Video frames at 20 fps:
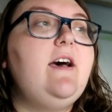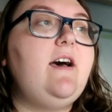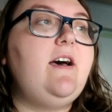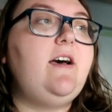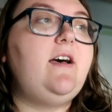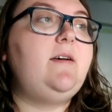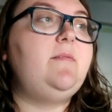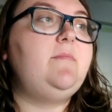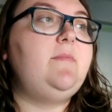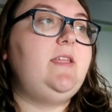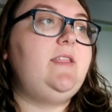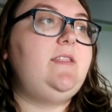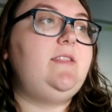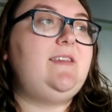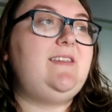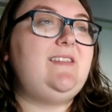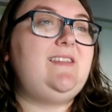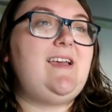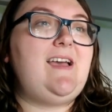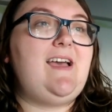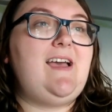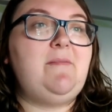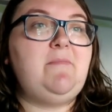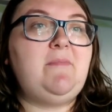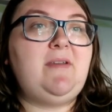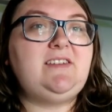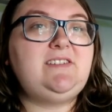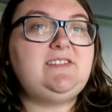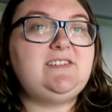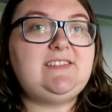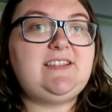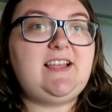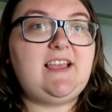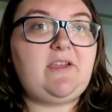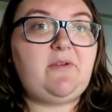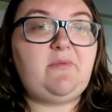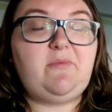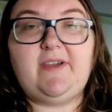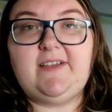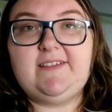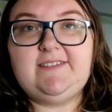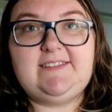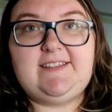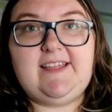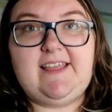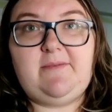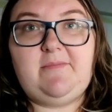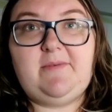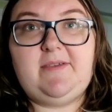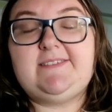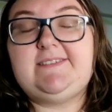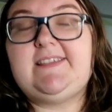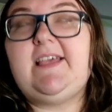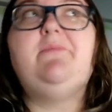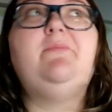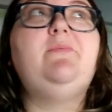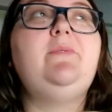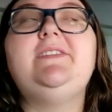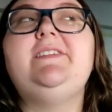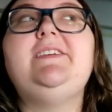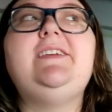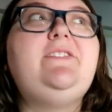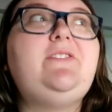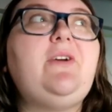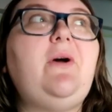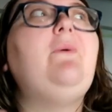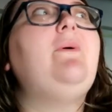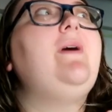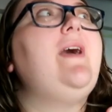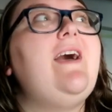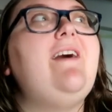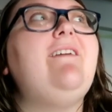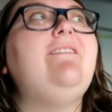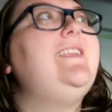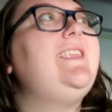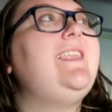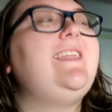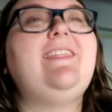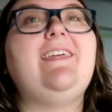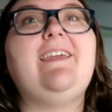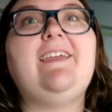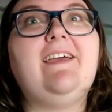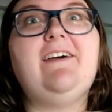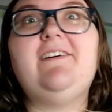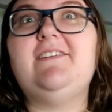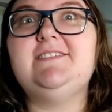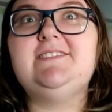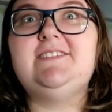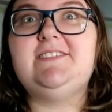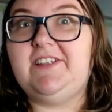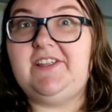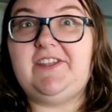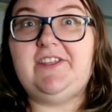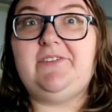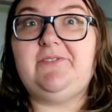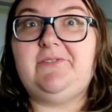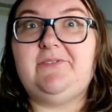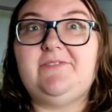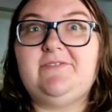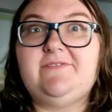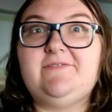Um, and then I might just take a rest day because I really don't have anything else to do.